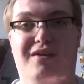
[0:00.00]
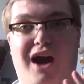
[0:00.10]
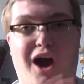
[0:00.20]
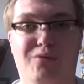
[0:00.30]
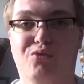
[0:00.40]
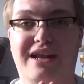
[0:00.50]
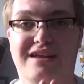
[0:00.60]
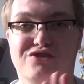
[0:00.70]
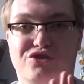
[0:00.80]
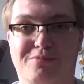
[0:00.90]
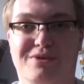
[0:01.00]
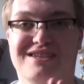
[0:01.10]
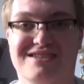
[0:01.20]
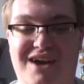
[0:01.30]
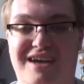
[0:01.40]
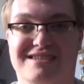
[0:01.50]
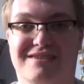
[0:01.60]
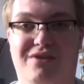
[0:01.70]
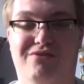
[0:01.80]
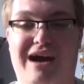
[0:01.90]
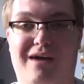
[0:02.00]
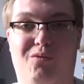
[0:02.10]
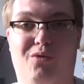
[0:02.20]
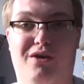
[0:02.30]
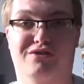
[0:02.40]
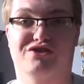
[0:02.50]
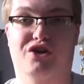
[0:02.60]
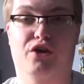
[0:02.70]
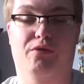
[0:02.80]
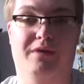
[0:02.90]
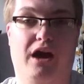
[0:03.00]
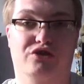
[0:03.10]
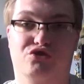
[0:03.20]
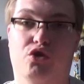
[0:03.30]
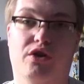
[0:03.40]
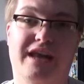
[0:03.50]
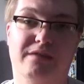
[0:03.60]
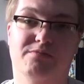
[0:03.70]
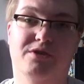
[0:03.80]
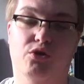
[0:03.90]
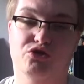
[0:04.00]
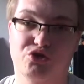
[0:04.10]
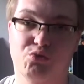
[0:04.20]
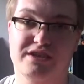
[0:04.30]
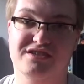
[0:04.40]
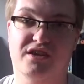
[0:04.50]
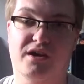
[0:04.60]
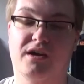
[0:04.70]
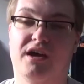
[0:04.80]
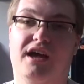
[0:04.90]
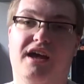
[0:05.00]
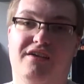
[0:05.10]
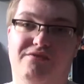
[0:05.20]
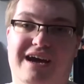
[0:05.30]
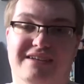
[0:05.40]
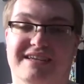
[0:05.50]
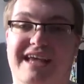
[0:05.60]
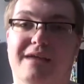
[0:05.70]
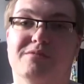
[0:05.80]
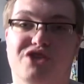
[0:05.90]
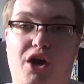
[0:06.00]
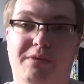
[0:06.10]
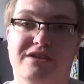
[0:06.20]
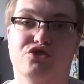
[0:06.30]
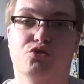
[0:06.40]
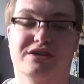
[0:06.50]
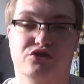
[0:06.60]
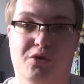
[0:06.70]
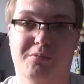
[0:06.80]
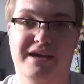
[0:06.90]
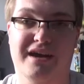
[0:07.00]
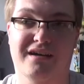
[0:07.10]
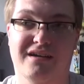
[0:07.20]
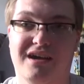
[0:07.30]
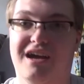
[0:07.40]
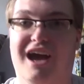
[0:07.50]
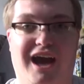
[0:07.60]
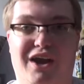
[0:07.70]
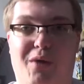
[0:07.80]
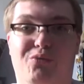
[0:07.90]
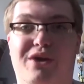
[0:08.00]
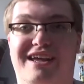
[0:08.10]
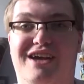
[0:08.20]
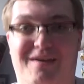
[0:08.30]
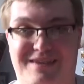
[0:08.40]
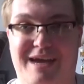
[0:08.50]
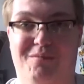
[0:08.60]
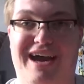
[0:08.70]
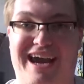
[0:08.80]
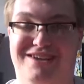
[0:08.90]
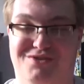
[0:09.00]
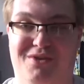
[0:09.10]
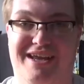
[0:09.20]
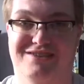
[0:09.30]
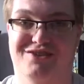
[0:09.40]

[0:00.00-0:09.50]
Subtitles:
I'm really super excited with that one. So I saw an announcement on Twitter that the game's coming to Insomnia, and I'm really get my hands on it.